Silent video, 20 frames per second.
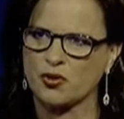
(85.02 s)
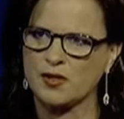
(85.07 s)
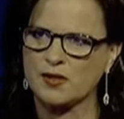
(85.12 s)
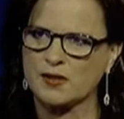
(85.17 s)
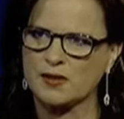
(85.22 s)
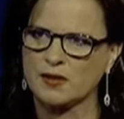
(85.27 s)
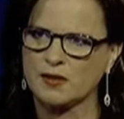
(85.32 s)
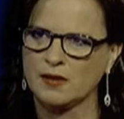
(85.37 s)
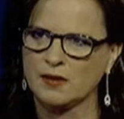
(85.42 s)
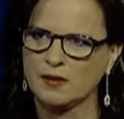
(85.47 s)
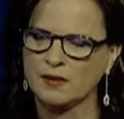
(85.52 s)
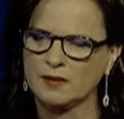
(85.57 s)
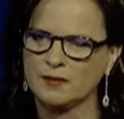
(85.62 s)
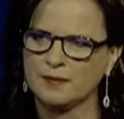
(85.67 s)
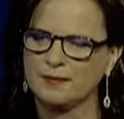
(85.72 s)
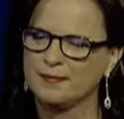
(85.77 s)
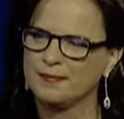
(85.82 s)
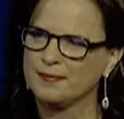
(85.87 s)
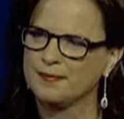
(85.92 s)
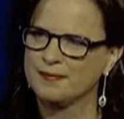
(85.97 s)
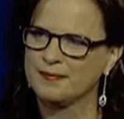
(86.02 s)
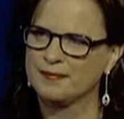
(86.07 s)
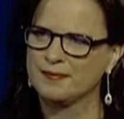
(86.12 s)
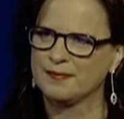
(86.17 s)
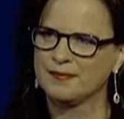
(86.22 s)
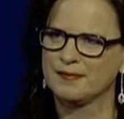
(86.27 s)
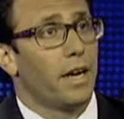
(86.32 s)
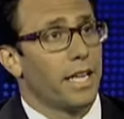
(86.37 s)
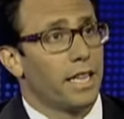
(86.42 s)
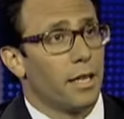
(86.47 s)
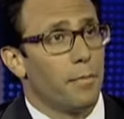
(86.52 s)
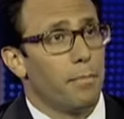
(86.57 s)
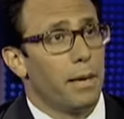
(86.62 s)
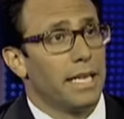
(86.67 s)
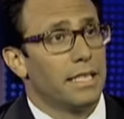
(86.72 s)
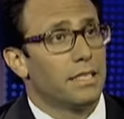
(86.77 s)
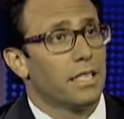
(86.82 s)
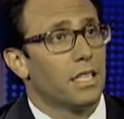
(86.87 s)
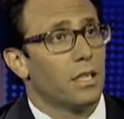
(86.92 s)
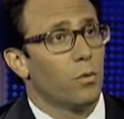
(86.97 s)
choice? Well, if they win this fight, then
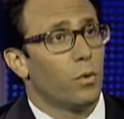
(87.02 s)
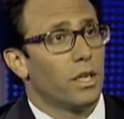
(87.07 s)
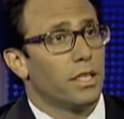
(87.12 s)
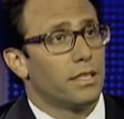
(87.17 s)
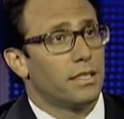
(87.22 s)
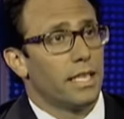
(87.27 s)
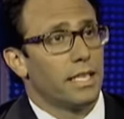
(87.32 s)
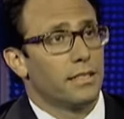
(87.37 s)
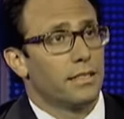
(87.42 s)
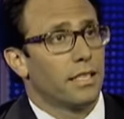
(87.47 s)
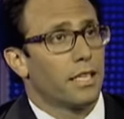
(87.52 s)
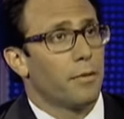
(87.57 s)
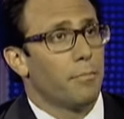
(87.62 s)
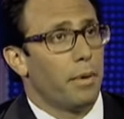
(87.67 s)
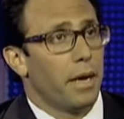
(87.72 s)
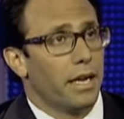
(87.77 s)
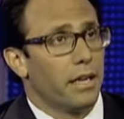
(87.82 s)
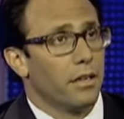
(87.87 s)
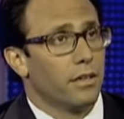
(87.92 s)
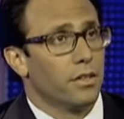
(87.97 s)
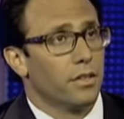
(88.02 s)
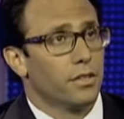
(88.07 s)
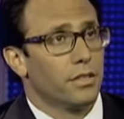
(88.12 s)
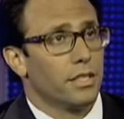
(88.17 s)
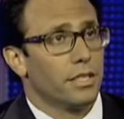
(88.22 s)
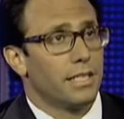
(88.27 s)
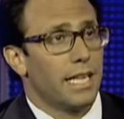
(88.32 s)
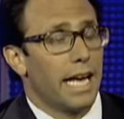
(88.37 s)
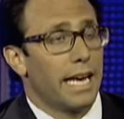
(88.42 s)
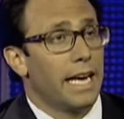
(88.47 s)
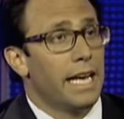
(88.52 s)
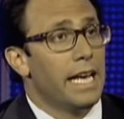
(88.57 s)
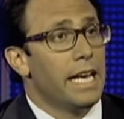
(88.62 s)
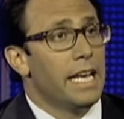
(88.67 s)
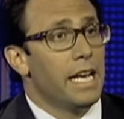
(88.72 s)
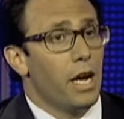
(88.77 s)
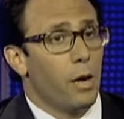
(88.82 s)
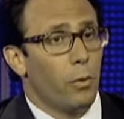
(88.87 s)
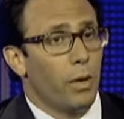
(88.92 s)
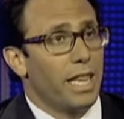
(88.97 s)
basically what it says to competitors is that
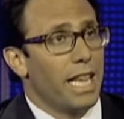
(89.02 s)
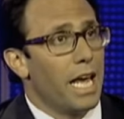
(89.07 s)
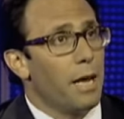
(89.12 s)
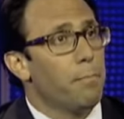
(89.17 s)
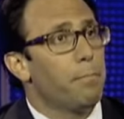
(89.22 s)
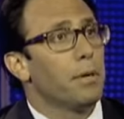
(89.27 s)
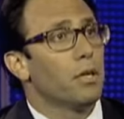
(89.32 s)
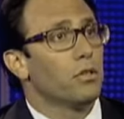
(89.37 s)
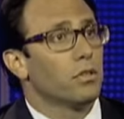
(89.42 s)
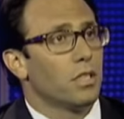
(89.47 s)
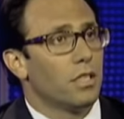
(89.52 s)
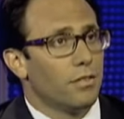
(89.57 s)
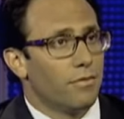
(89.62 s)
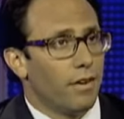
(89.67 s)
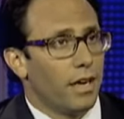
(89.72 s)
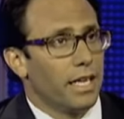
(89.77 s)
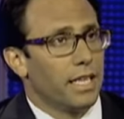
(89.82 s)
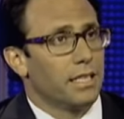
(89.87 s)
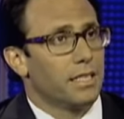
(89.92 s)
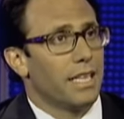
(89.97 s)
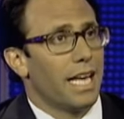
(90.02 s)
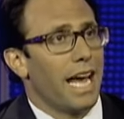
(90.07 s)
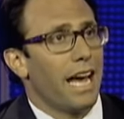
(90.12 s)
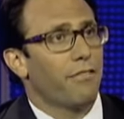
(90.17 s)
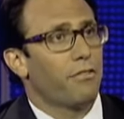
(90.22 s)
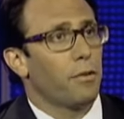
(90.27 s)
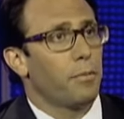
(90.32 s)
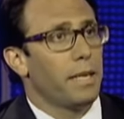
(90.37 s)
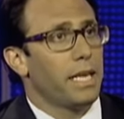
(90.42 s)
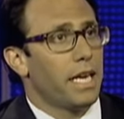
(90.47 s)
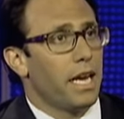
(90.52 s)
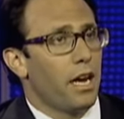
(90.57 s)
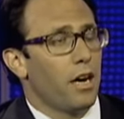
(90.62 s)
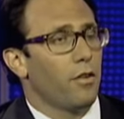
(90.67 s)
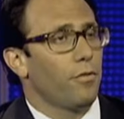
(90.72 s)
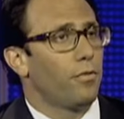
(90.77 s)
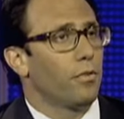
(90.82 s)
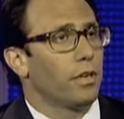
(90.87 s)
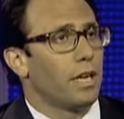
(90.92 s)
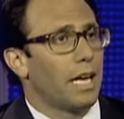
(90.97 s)
when they build a device, they have to be
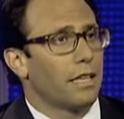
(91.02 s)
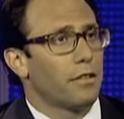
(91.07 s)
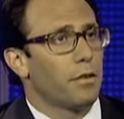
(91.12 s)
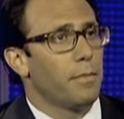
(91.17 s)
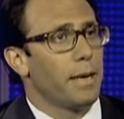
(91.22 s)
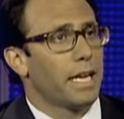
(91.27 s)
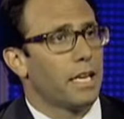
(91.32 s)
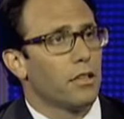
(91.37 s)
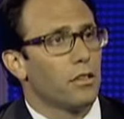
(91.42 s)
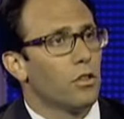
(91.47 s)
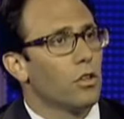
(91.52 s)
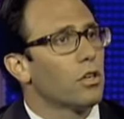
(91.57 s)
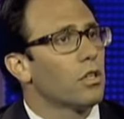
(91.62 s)
careful not to make it